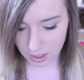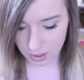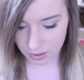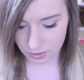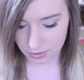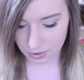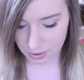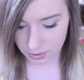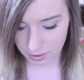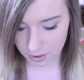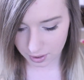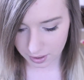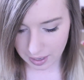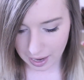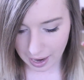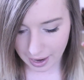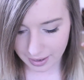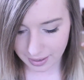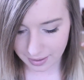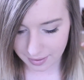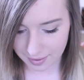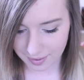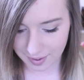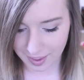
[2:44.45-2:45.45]
So they're
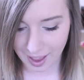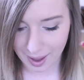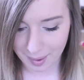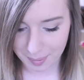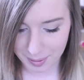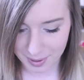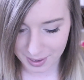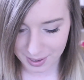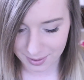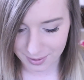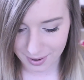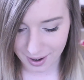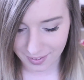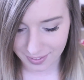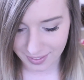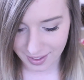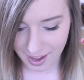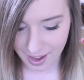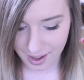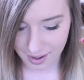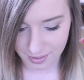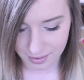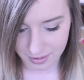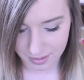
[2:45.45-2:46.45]
kind of sloppy around the
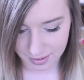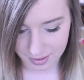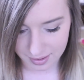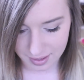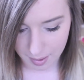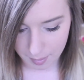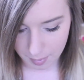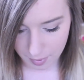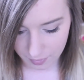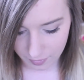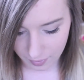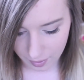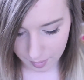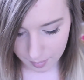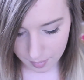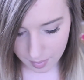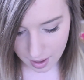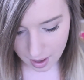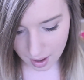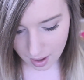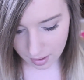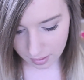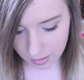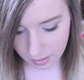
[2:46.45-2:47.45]
edges, some of them.
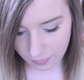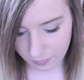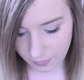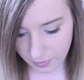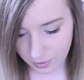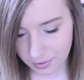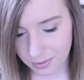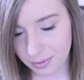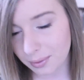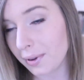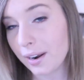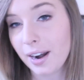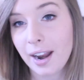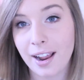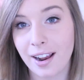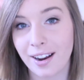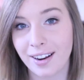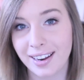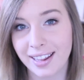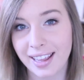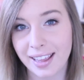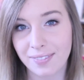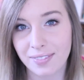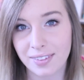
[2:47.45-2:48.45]
The first one, I
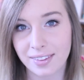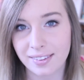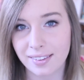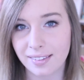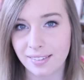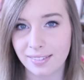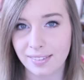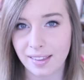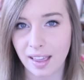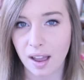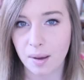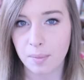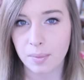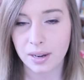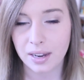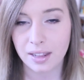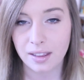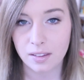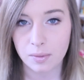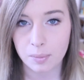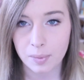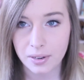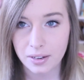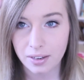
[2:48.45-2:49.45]
already gave this to Sam and
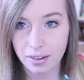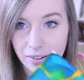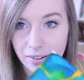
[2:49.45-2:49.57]
he's been